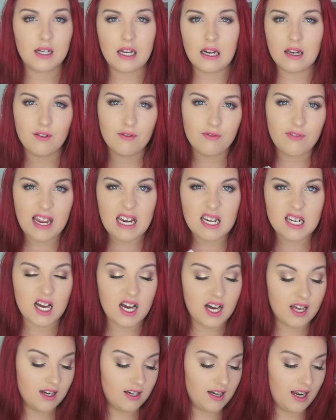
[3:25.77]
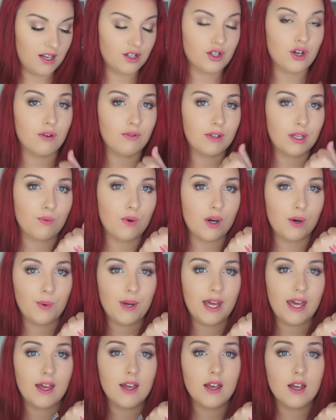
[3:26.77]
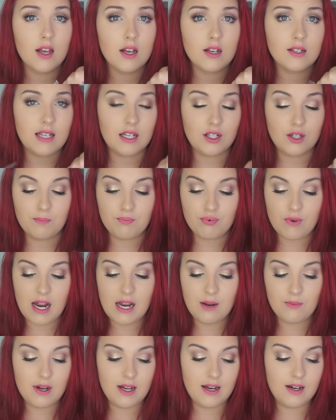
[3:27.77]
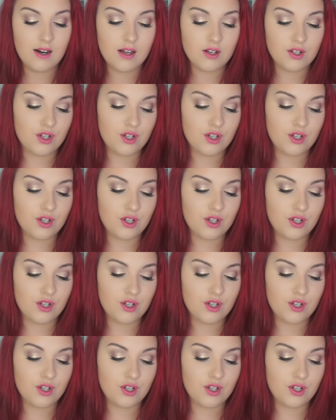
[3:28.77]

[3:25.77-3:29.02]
kind of faint-hearted and don't really want to wear such a bright one.